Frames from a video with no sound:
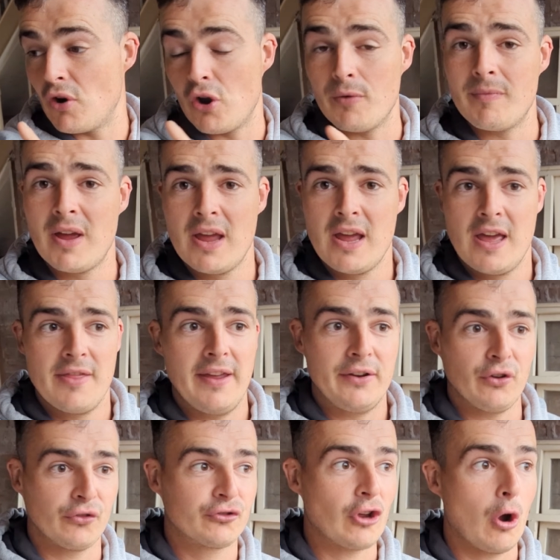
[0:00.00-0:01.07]
room. They
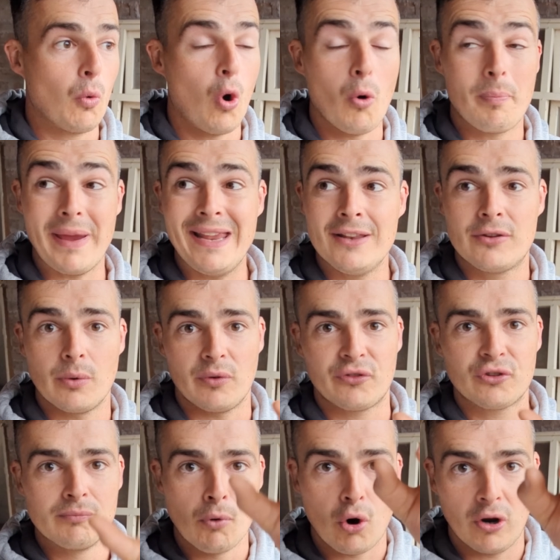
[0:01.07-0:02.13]
just go up into a
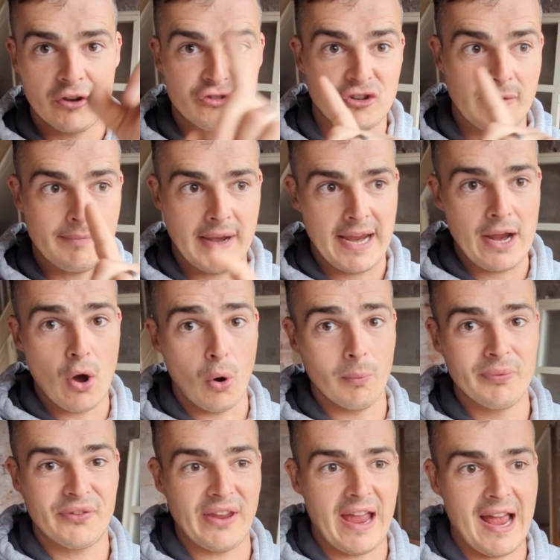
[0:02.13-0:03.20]
smaller chimney
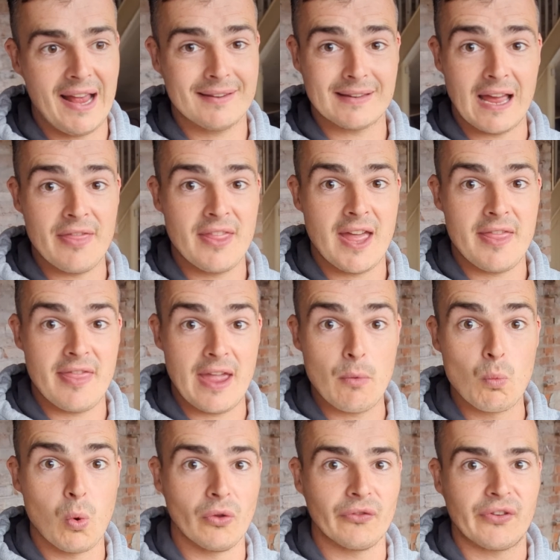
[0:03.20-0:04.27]
upstairs, and then they
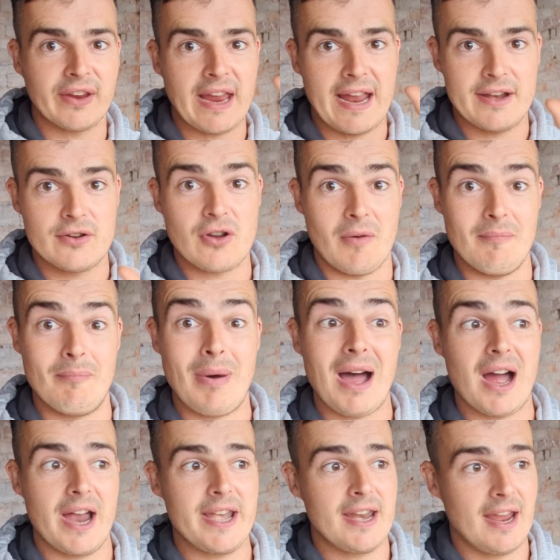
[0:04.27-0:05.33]
once again
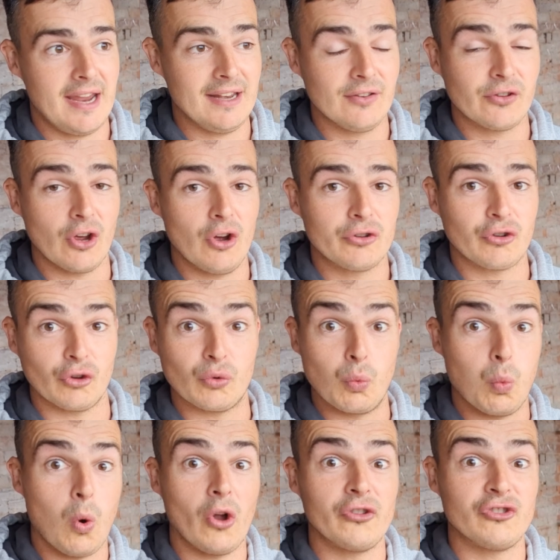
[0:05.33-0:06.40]
combine into just
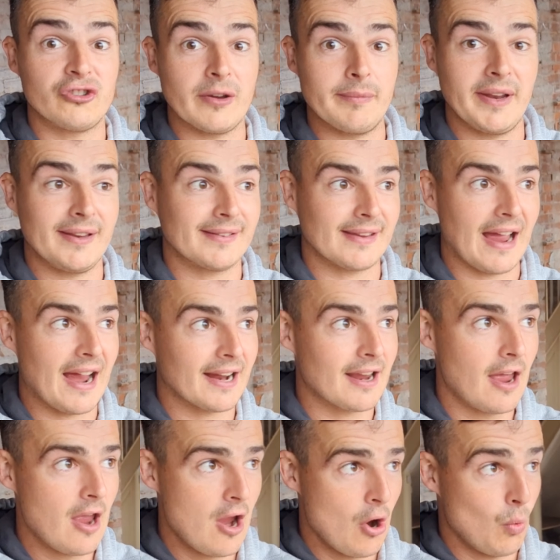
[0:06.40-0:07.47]
one chimney stack
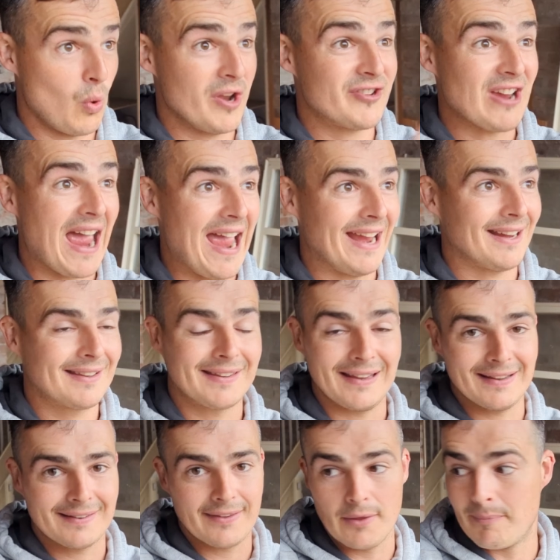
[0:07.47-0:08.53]
which
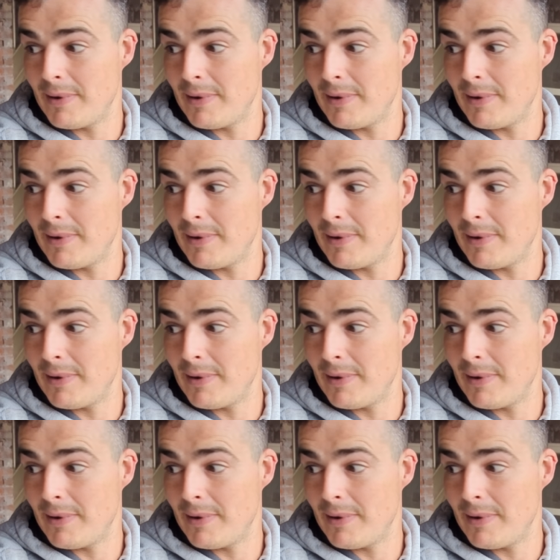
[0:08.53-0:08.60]
exits the